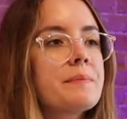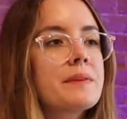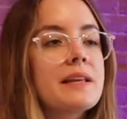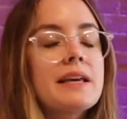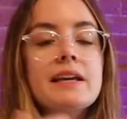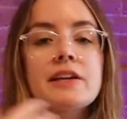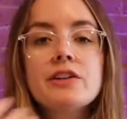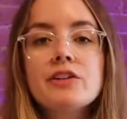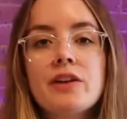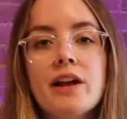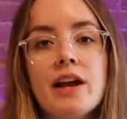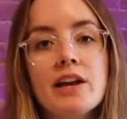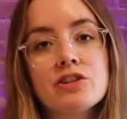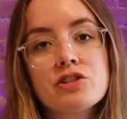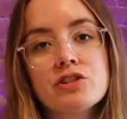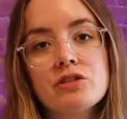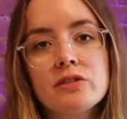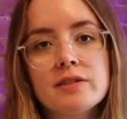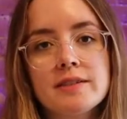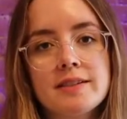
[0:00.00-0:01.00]

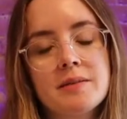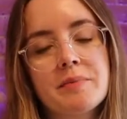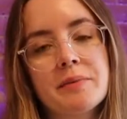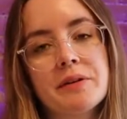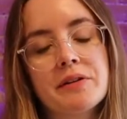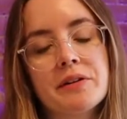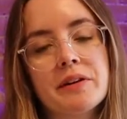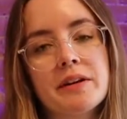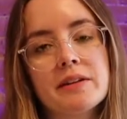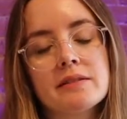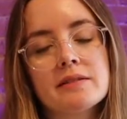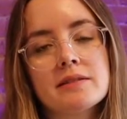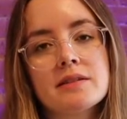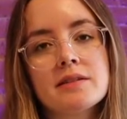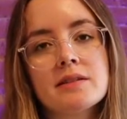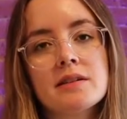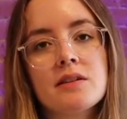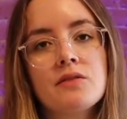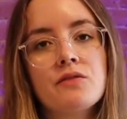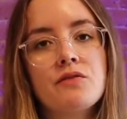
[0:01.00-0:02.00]
international
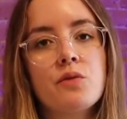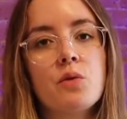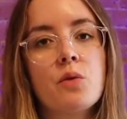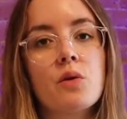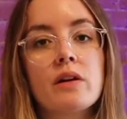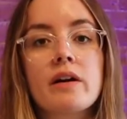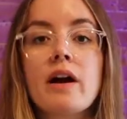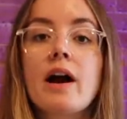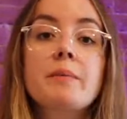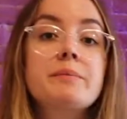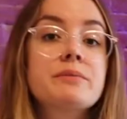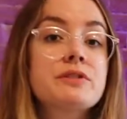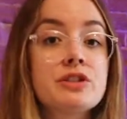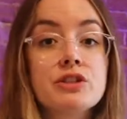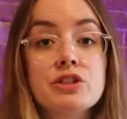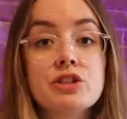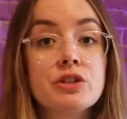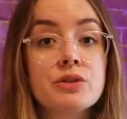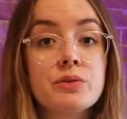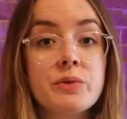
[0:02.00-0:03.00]
experience for up to
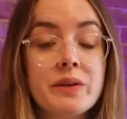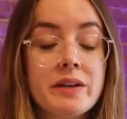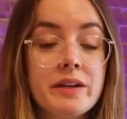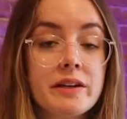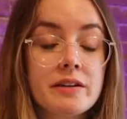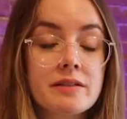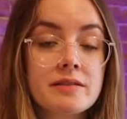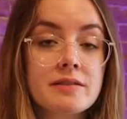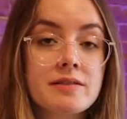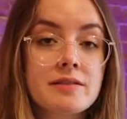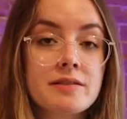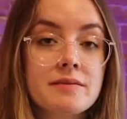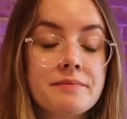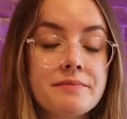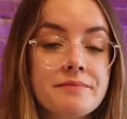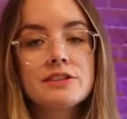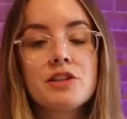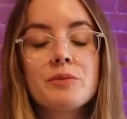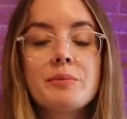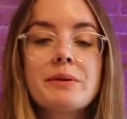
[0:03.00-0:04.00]
2 years.
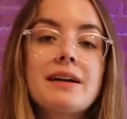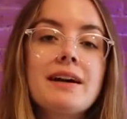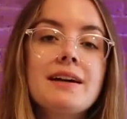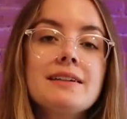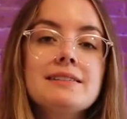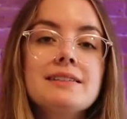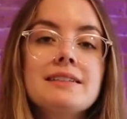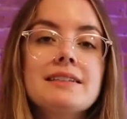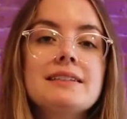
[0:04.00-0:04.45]
So because it